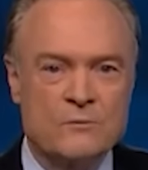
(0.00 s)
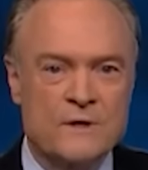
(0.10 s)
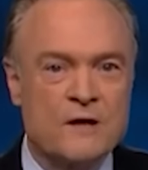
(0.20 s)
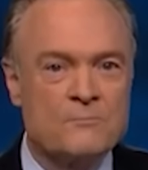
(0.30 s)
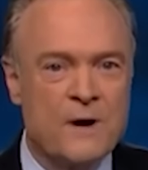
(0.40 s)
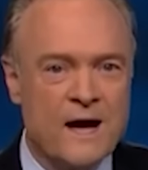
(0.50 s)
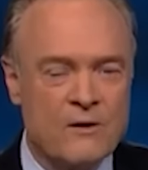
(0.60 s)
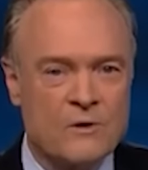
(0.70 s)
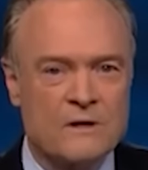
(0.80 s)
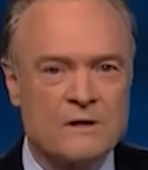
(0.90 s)
without
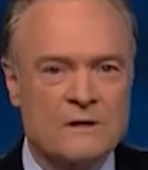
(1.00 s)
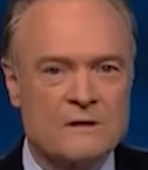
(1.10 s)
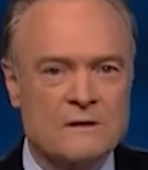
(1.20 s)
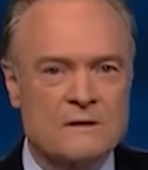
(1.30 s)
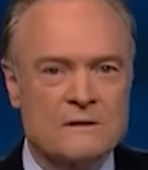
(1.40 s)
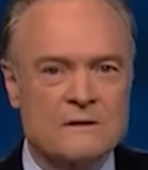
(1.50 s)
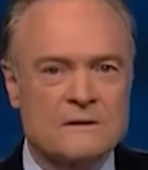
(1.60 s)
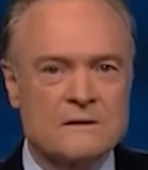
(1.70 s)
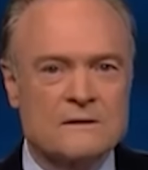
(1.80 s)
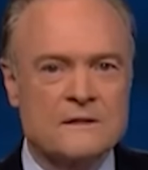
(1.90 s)
power
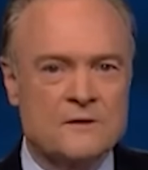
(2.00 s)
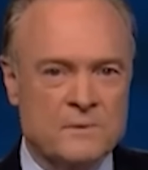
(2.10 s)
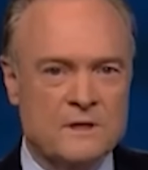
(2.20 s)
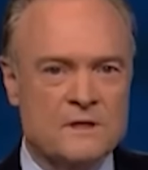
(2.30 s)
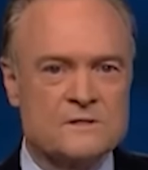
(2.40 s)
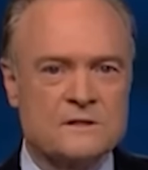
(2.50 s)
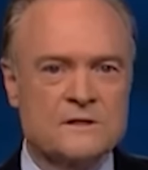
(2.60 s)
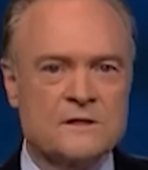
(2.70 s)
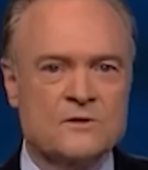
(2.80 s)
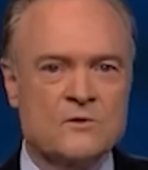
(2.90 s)
can be
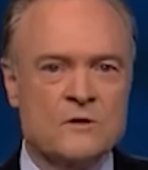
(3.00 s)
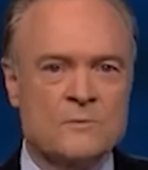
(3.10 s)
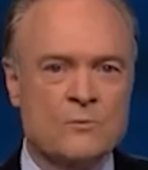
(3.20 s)
easily ignored.